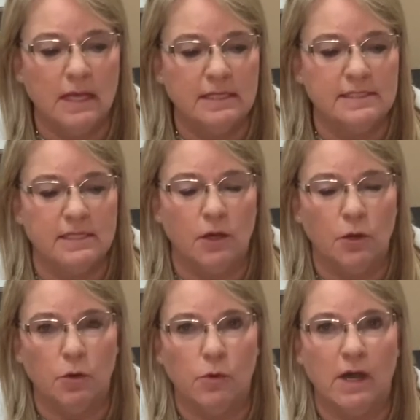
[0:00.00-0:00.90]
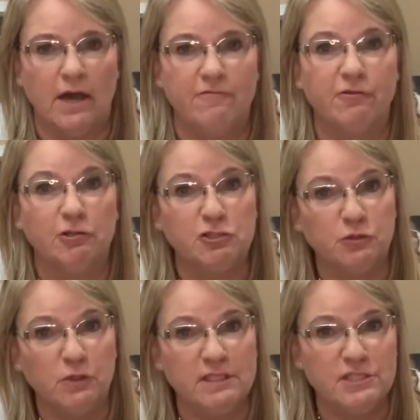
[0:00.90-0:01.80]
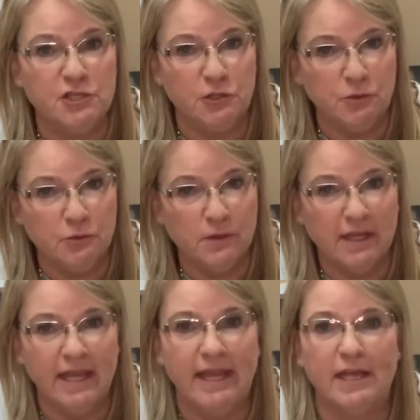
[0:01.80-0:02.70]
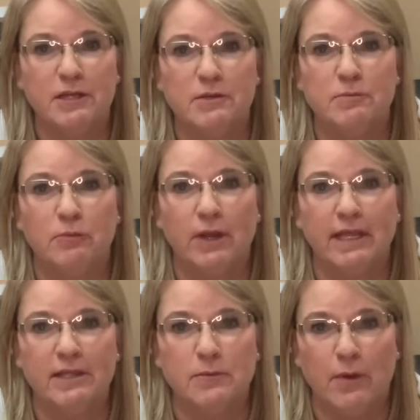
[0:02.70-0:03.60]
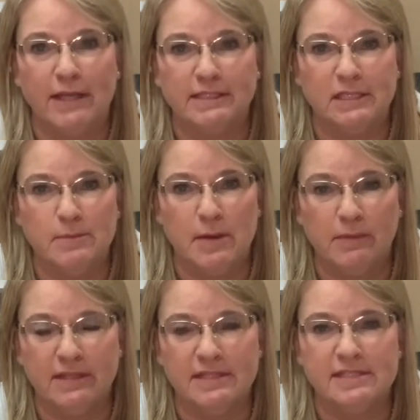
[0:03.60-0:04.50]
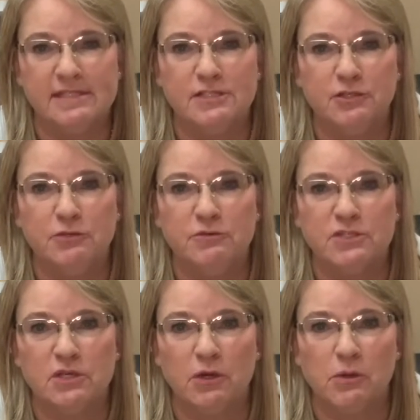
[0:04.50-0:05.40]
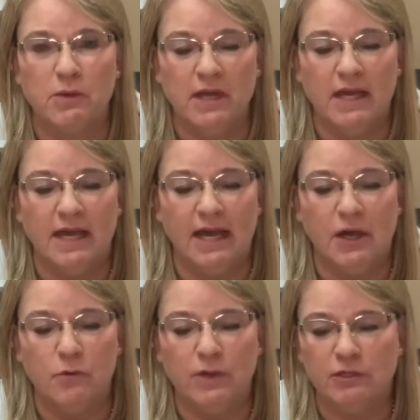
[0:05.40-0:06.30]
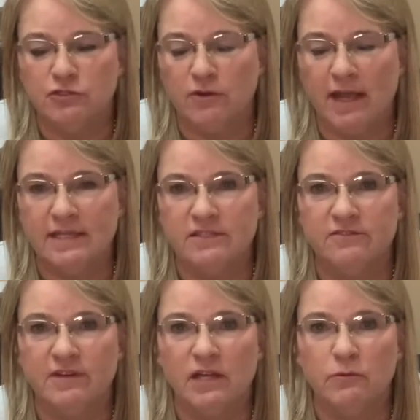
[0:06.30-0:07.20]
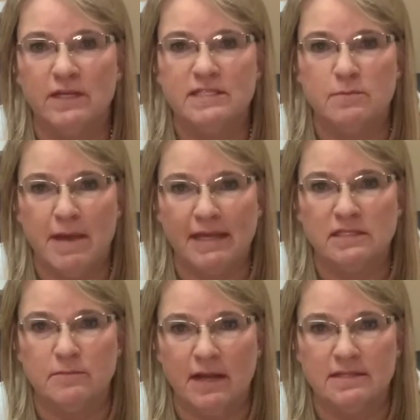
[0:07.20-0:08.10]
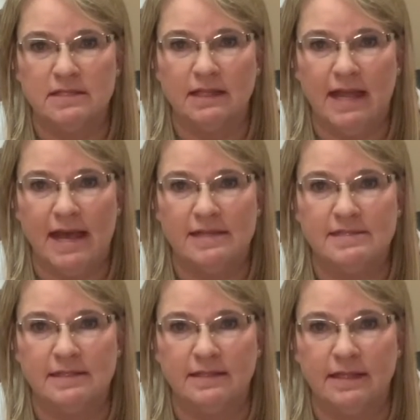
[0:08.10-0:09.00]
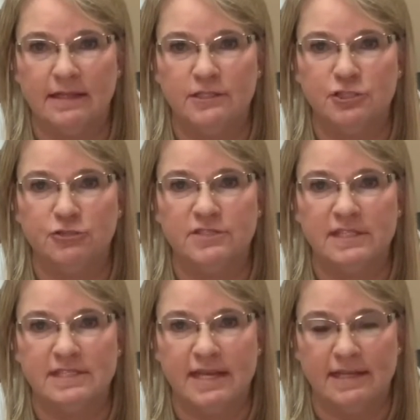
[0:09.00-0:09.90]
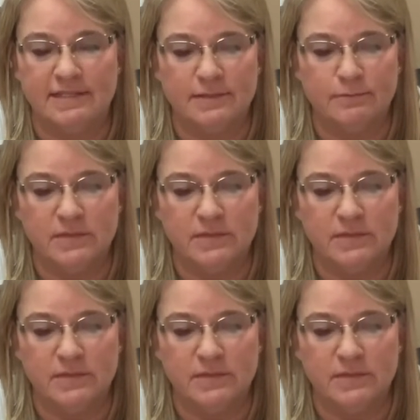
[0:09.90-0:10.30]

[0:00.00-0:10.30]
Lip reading: So virtual is new, and breaking the practicum up like this is new, so we are trying to find ways to maximize the class and ensure success.